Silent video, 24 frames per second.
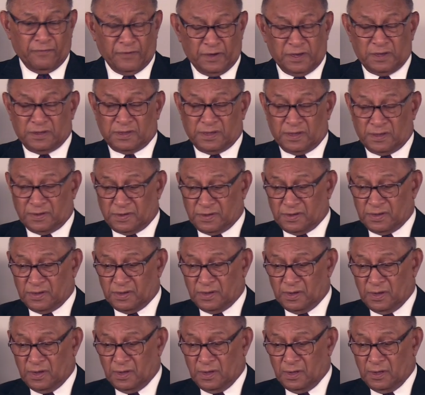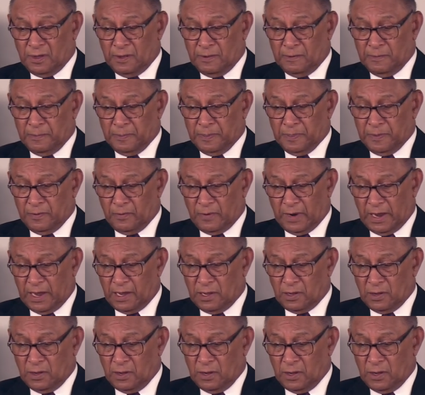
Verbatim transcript: verses, right?